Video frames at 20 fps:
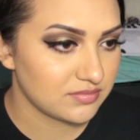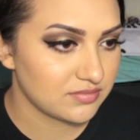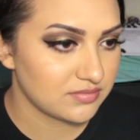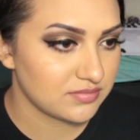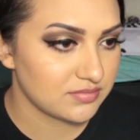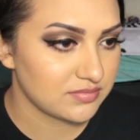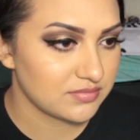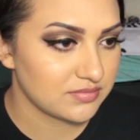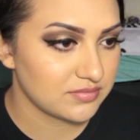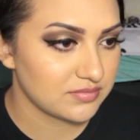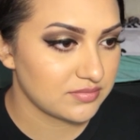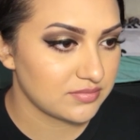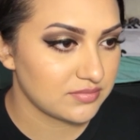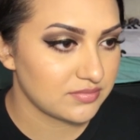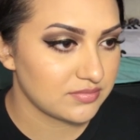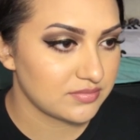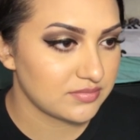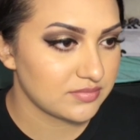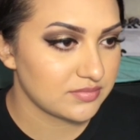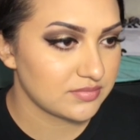
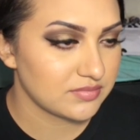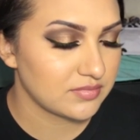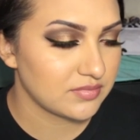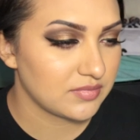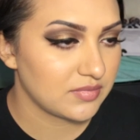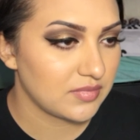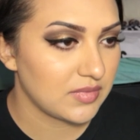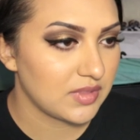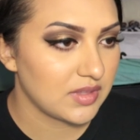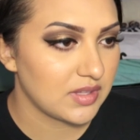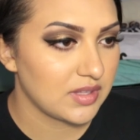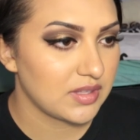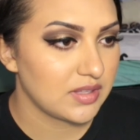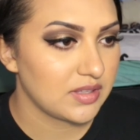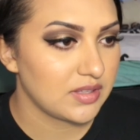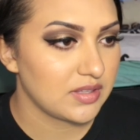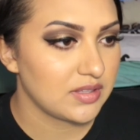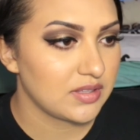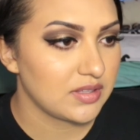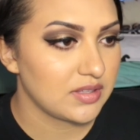
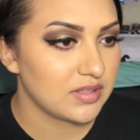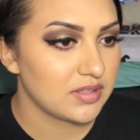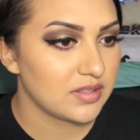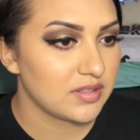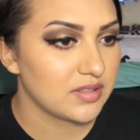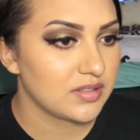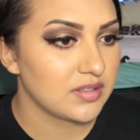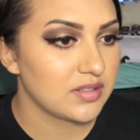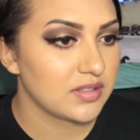(silence)